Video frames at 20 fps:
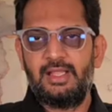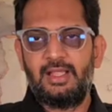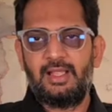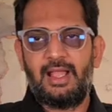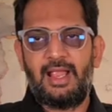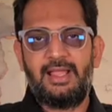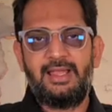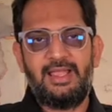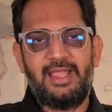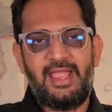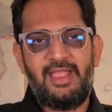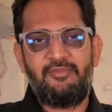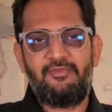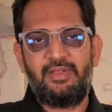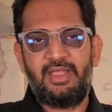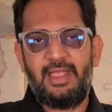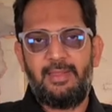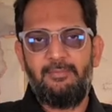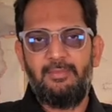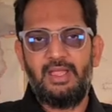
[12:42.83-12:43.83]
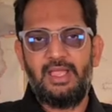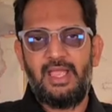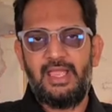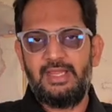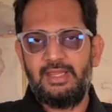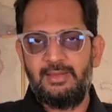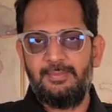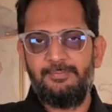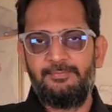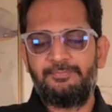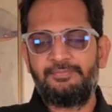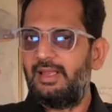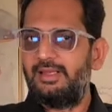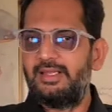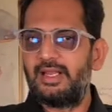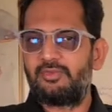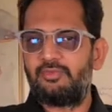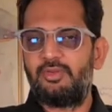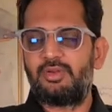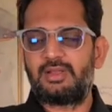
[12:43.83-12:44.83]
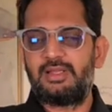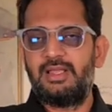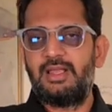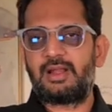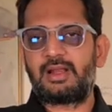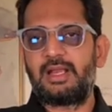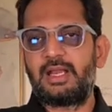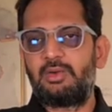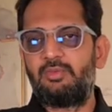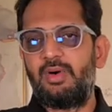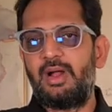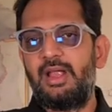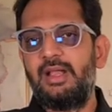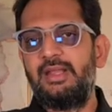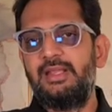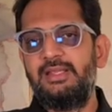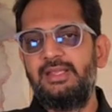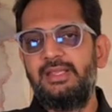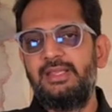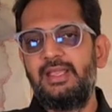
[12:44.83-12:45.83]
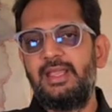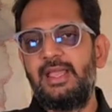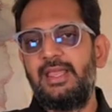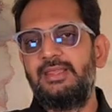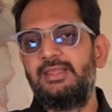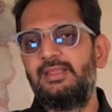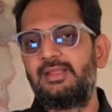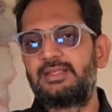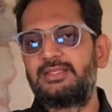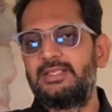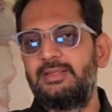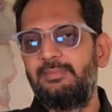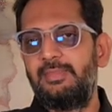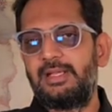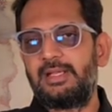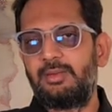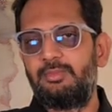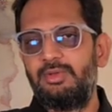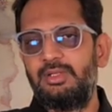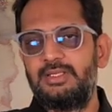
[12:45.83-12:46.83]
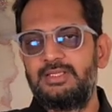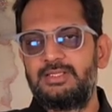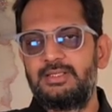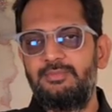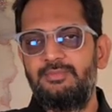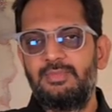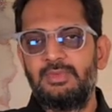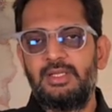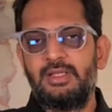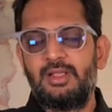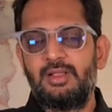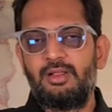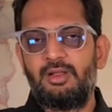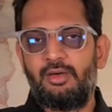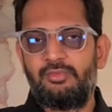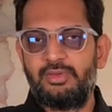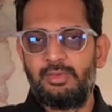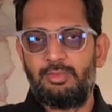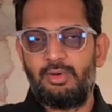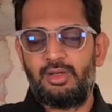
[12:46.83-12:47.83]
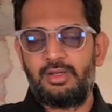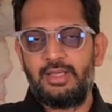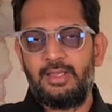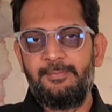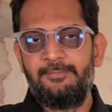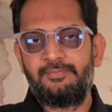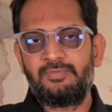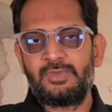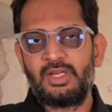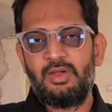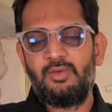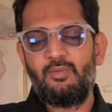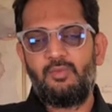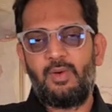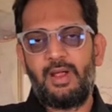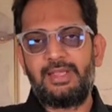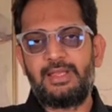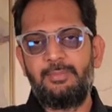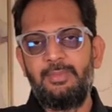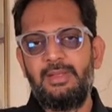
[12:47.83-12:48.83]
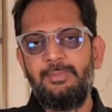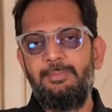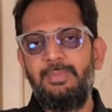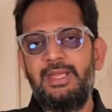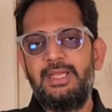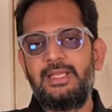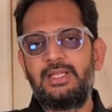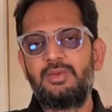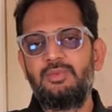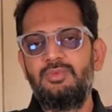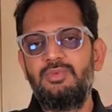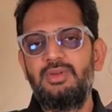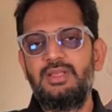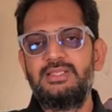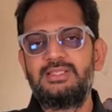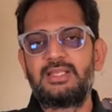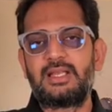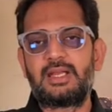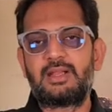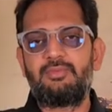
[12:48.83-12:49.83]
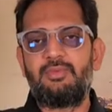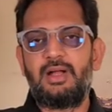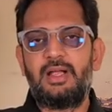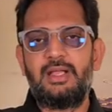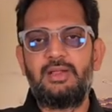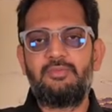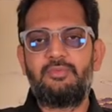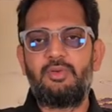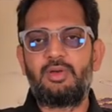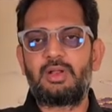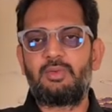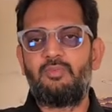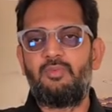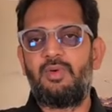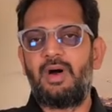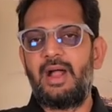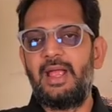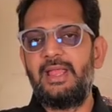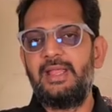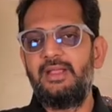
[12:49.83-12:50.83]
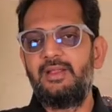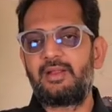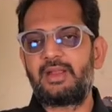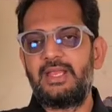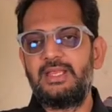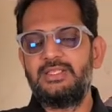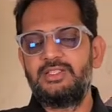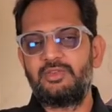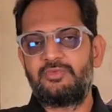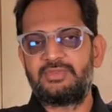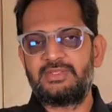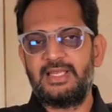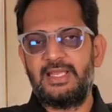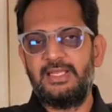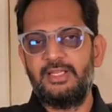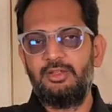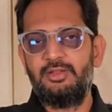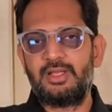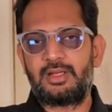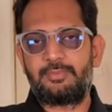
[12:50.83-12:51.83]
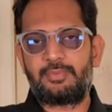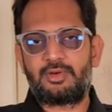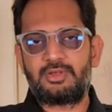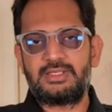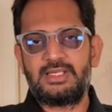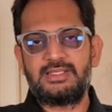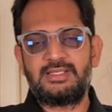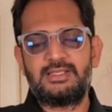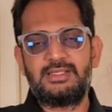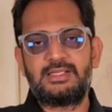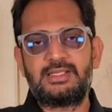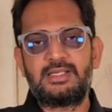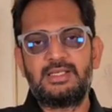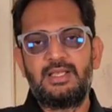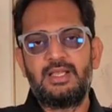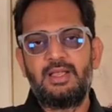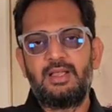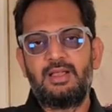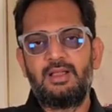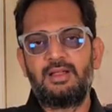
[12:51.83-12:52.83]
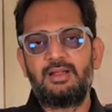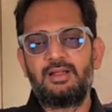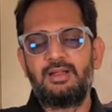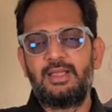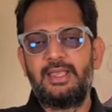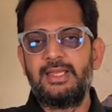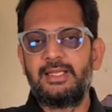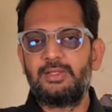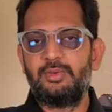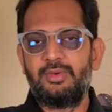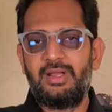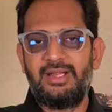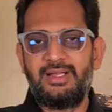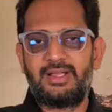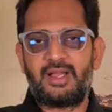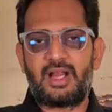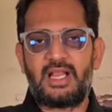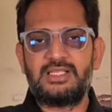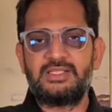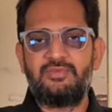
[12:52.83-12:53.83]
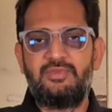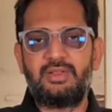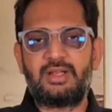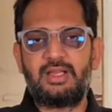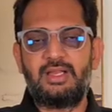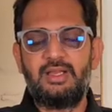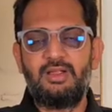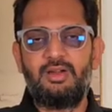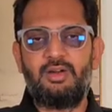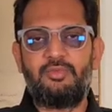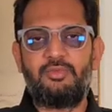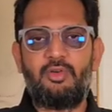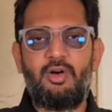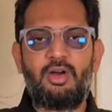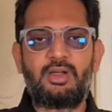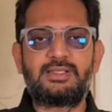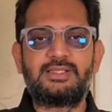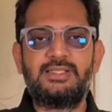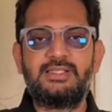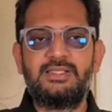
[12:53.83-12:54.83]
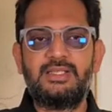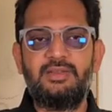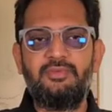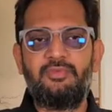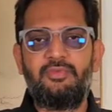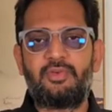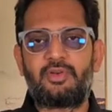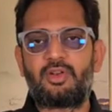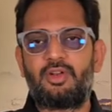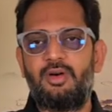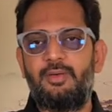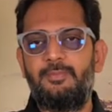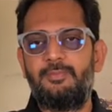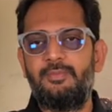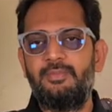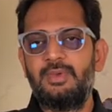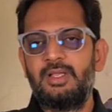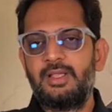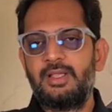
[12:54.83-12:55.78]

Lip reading: and FMN, and therefore they are required in the energy metabolism of the body. Vitamin B2 is required for a wide range of cellular processes, including transferring of oxygen from